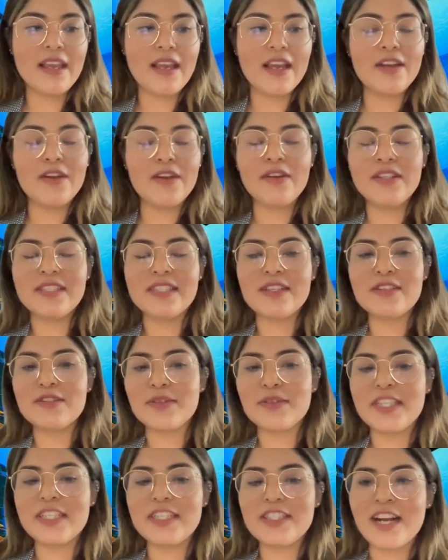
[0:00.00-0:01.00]
I know it sounds
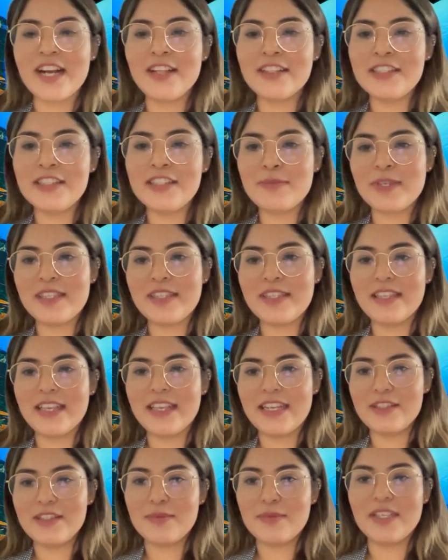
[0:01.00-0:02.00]
really childish, but the
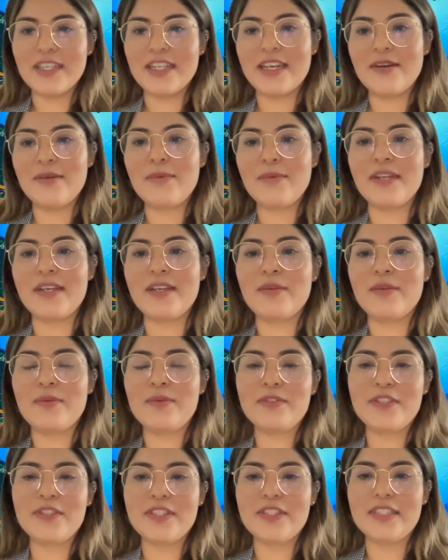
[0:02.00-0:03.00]
latest one I went
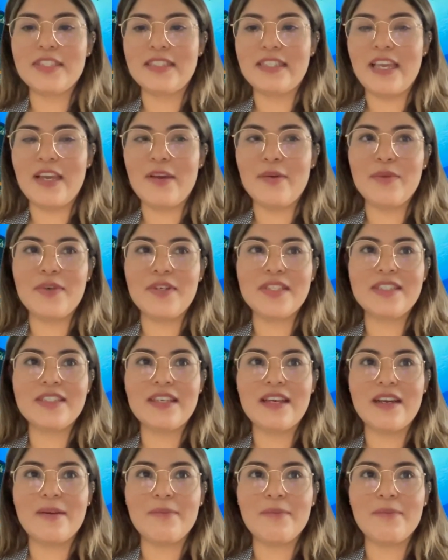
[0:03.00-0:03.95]
to see was